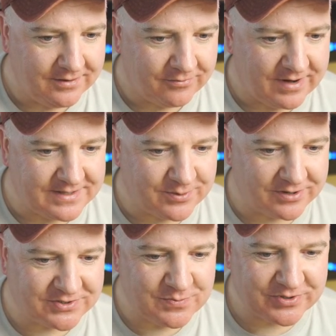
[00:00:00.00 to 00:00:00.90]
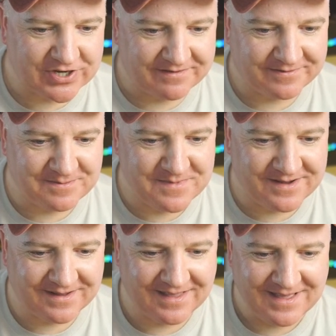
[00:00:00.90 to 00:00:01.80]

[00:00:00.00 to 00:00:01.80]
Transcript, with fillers: Great, we've got a super chat from uh,